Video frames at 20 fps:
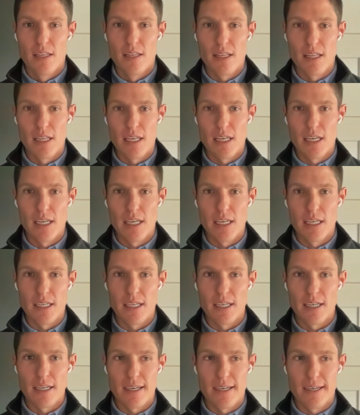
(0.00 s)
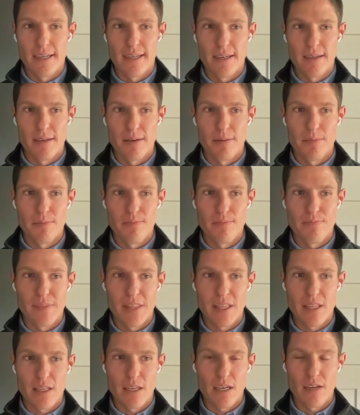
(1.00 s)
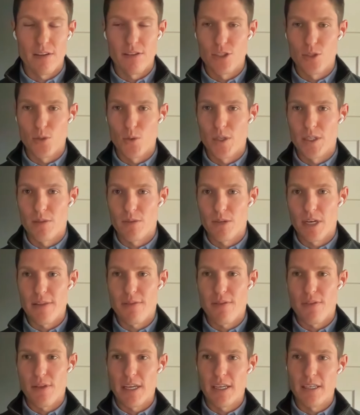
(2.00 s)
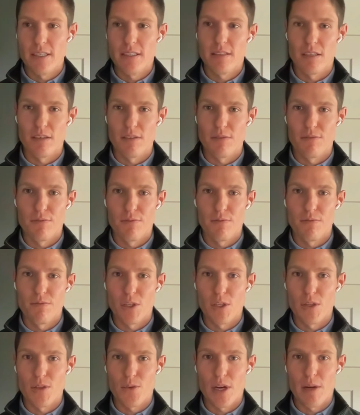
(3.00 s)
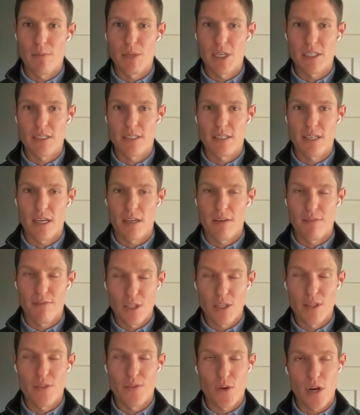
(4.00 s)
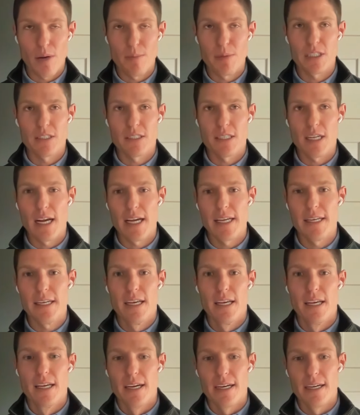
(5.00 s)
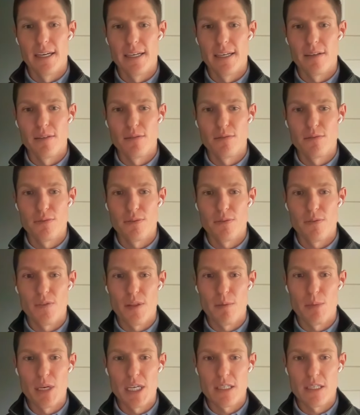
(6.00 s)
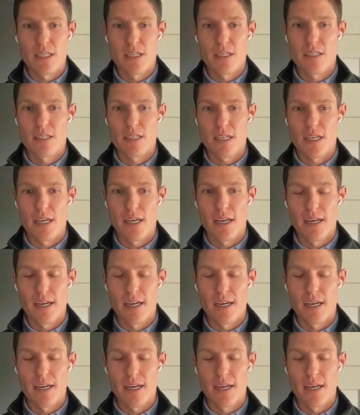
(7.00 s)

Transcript: the kind of doing the right thing, the philanthropic side of the business.